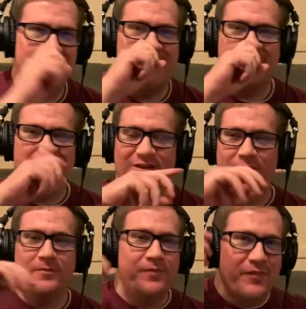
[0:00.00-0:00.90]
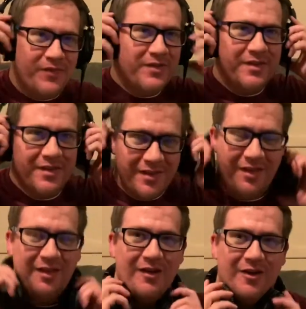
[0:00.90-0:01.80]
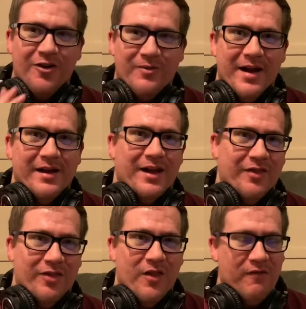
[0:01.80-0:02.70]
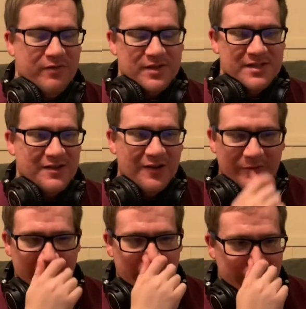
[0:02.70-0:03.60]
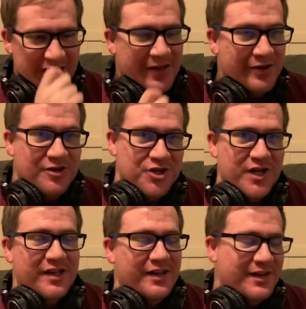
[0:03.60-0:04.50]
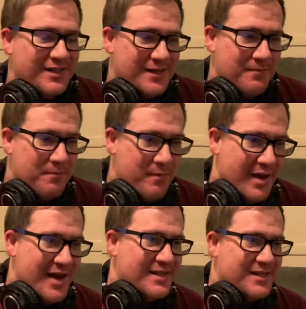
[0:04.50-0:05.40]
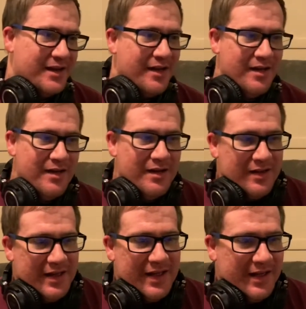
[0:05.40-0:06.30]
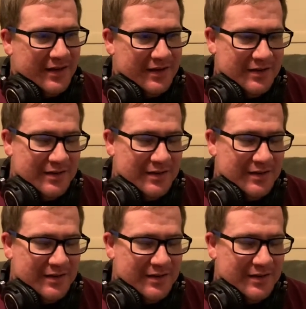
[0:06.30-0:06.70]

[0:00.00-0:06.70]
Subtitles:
So already I love this song, man. The energy in it is amazing. And